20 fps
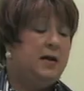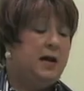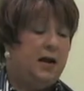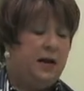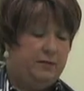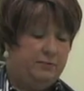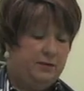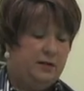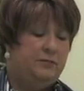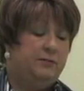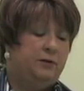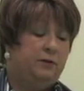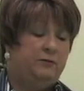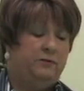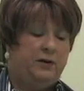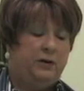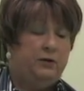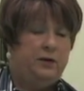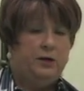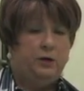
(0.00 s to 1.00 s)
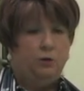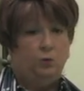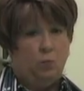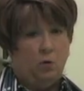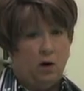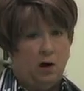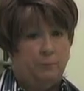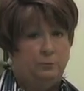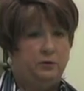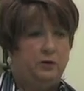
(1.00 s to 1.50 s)
and then they're very
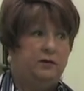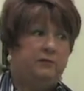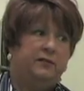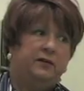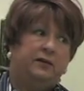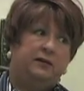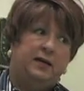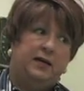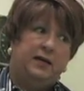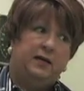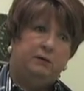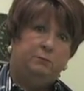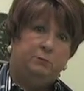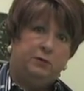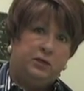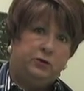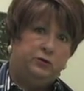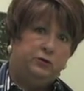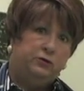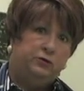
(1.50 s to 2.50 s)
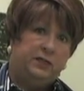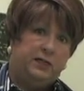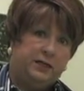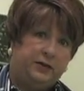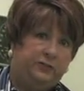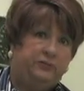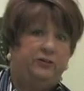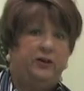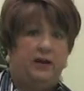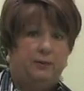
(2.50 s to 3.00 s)
cooperative in letting me do the
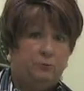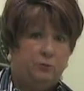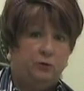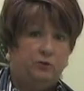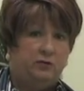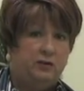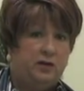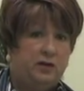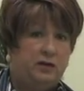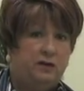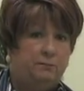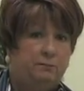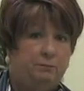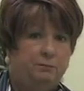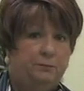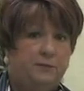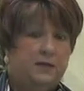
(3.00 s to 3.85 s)
exam on them.